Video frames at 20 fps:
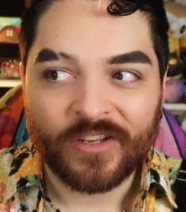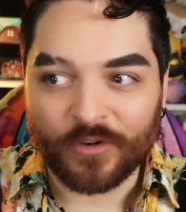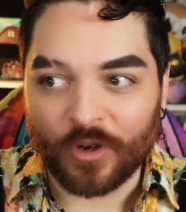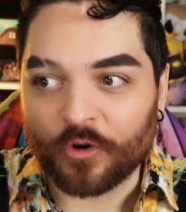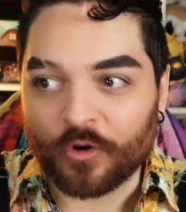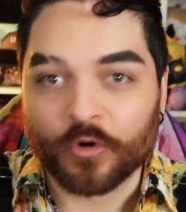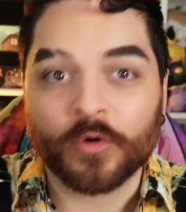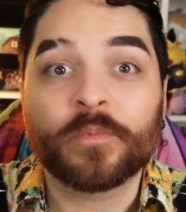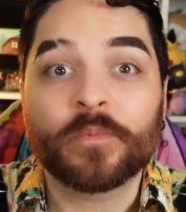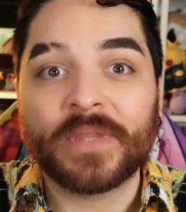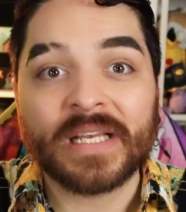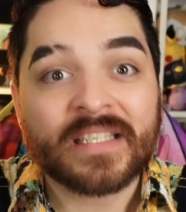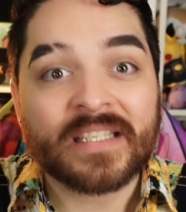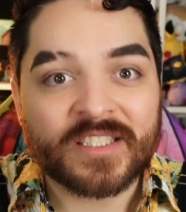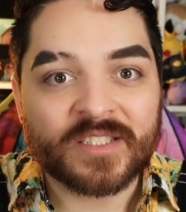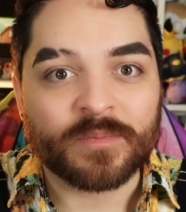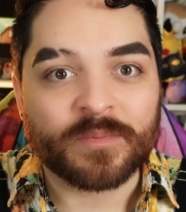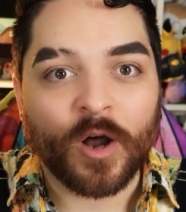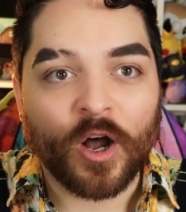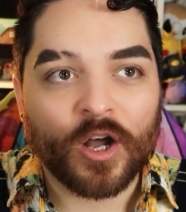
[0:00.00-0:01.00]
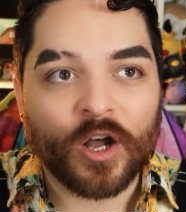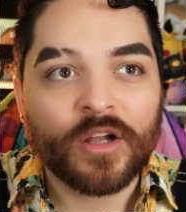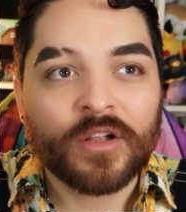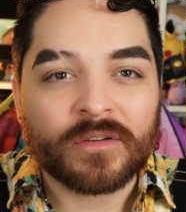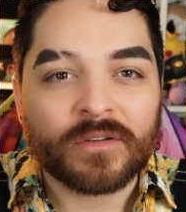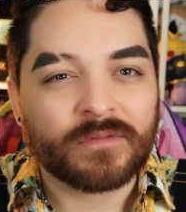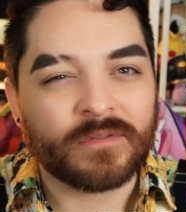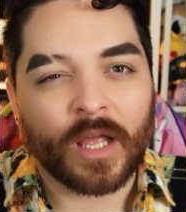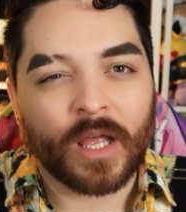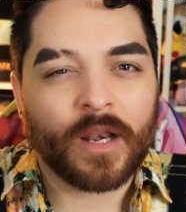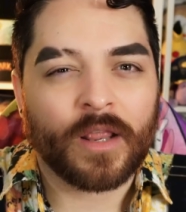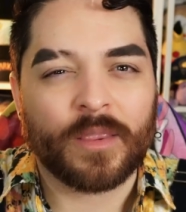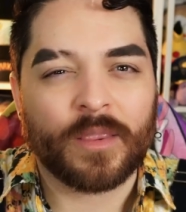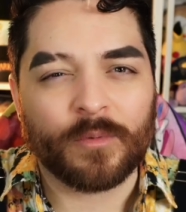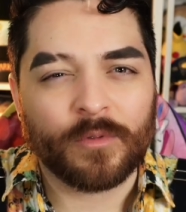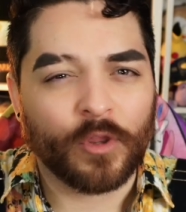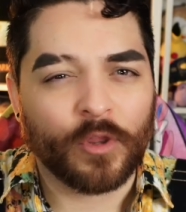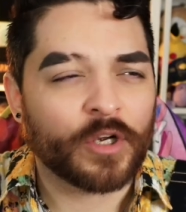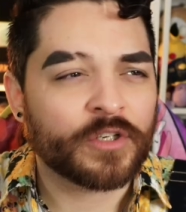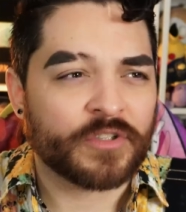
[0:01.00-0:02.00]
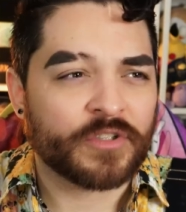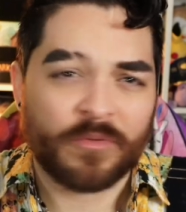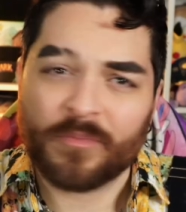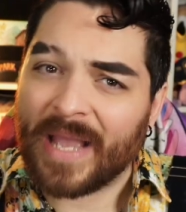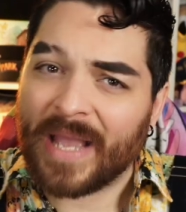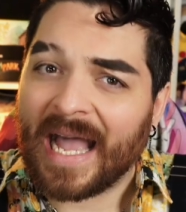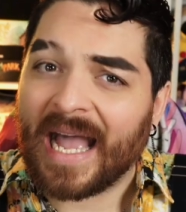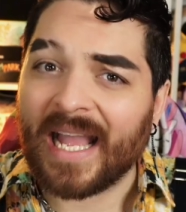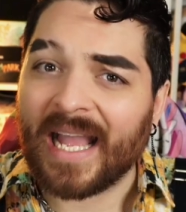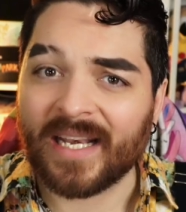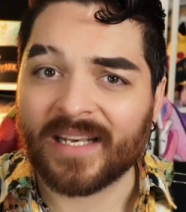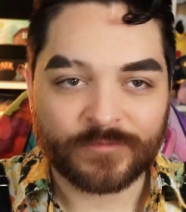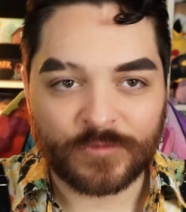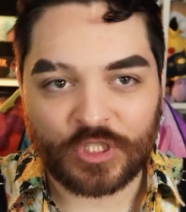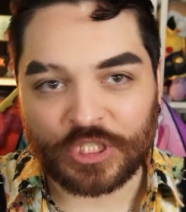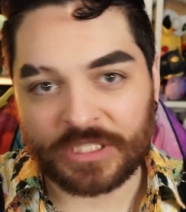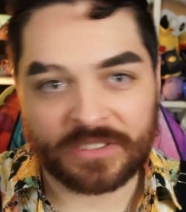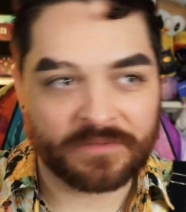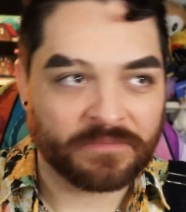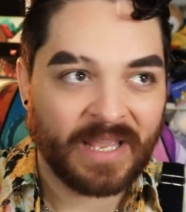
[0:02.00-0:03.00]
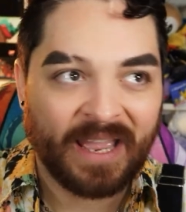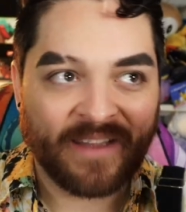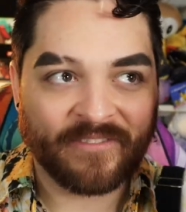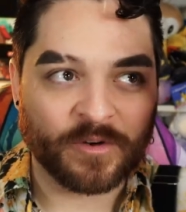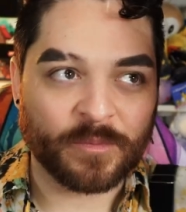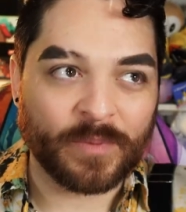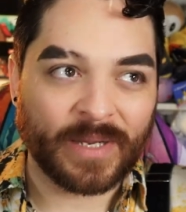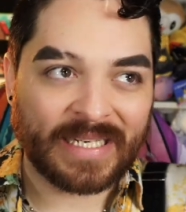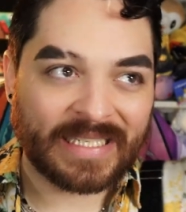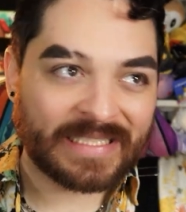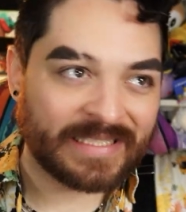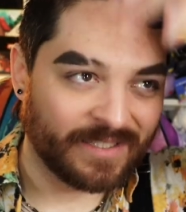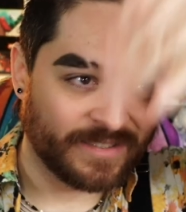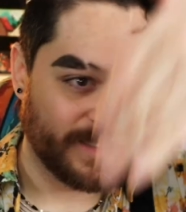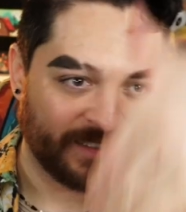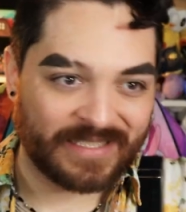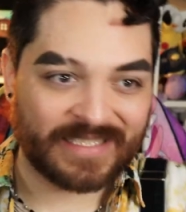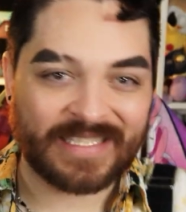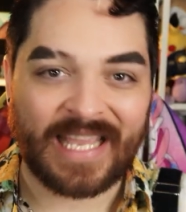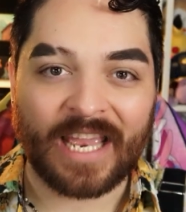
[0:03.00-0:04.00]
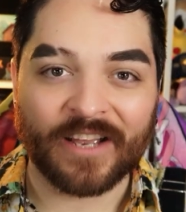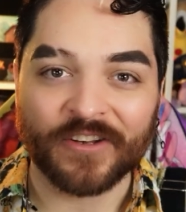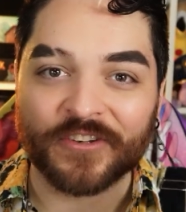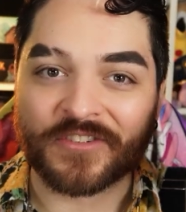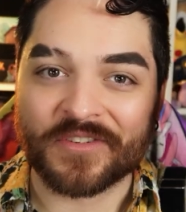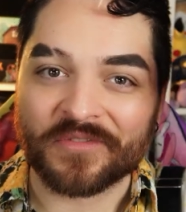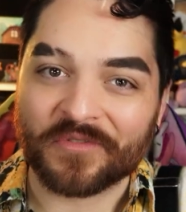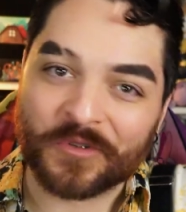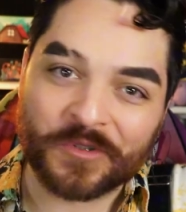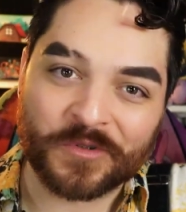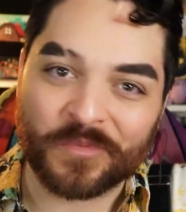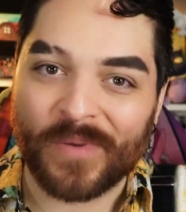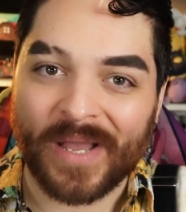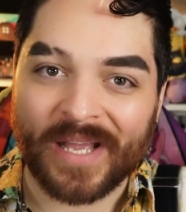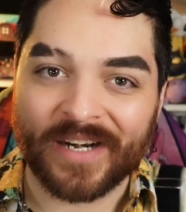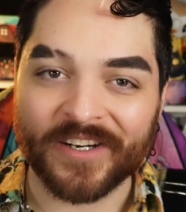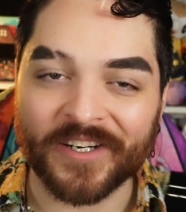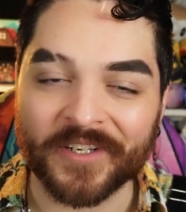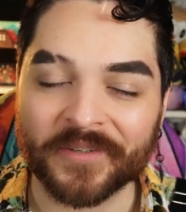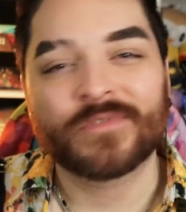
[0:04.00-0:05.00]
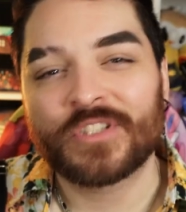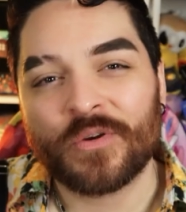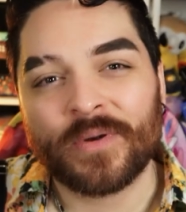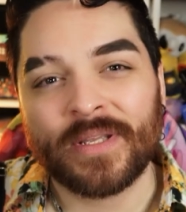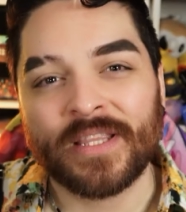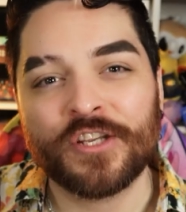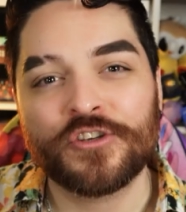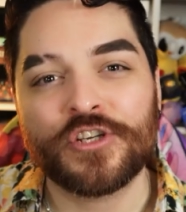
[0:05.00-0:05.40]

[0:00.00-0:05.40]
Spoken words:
a group this small, none of the looks are bad. Just everybody's on scales of who's better. So in the